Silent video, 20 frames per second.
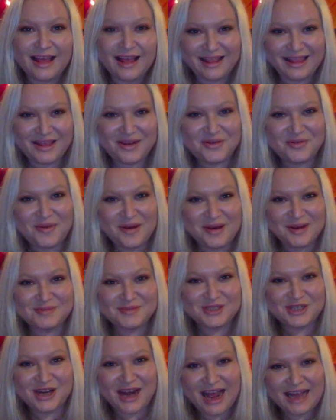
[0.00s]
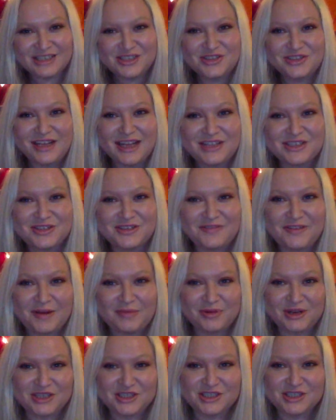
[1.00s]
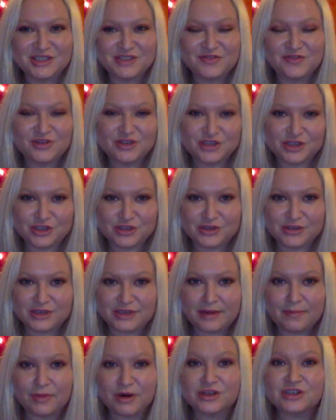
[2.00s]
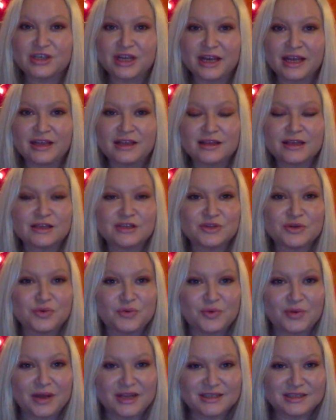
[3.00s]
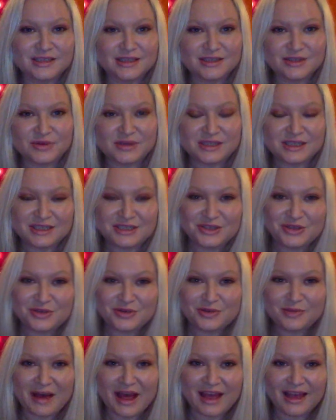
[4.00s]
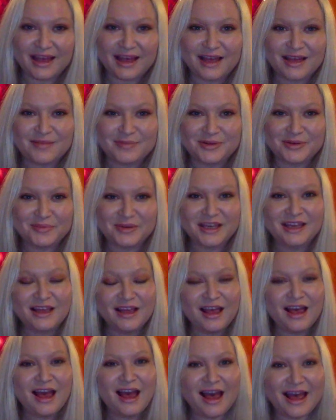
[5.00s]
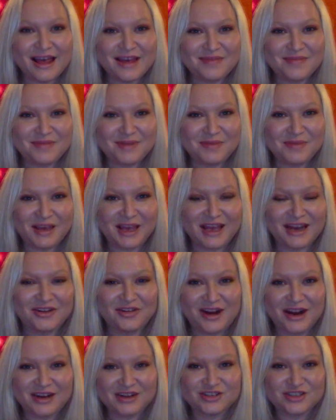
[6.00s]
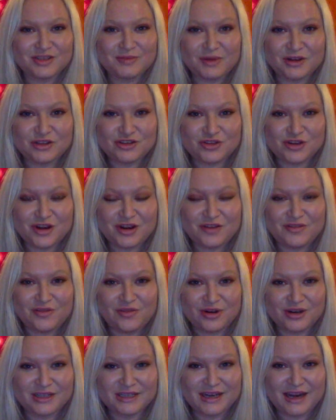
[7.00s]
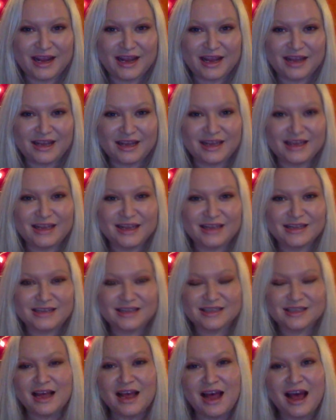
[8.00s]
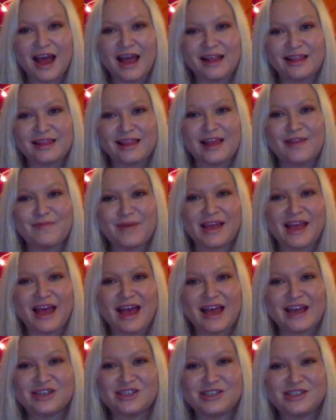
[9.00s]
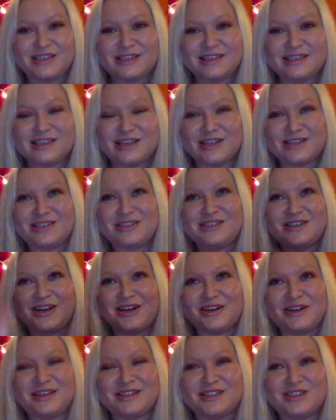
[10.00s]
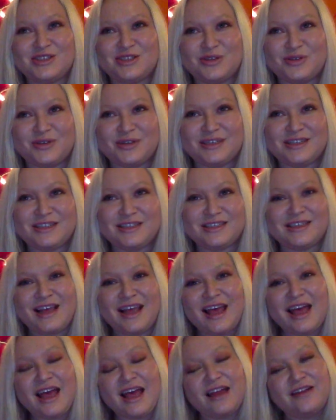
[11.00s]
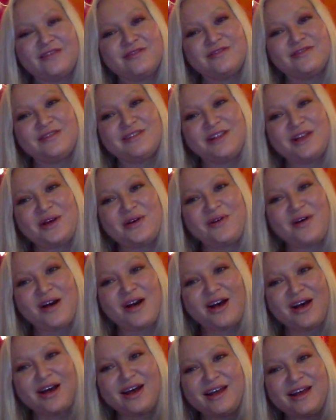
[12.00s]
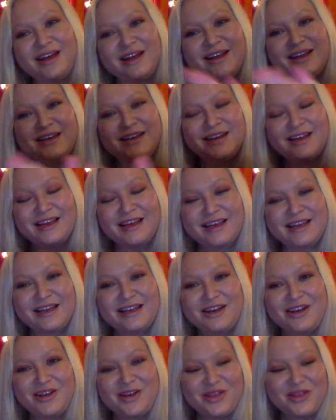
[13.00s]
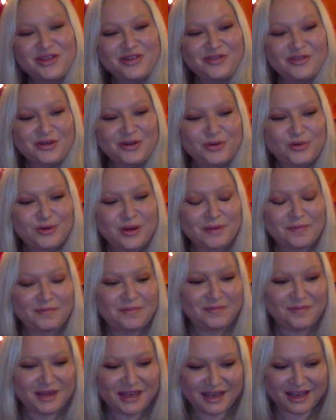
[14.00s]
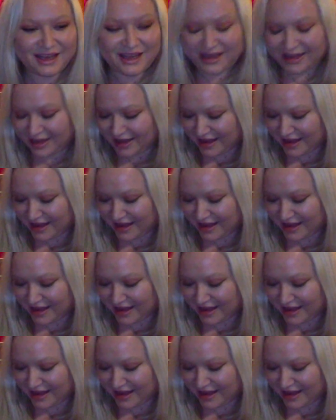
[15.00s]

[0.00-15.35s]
Hello and welcome to your astrological vibrations for Tuesday, March 8th, 2022 by Gaia Blooming. I am Mimi and our energy mantra for today is I let my actions start in source and flow on in through me.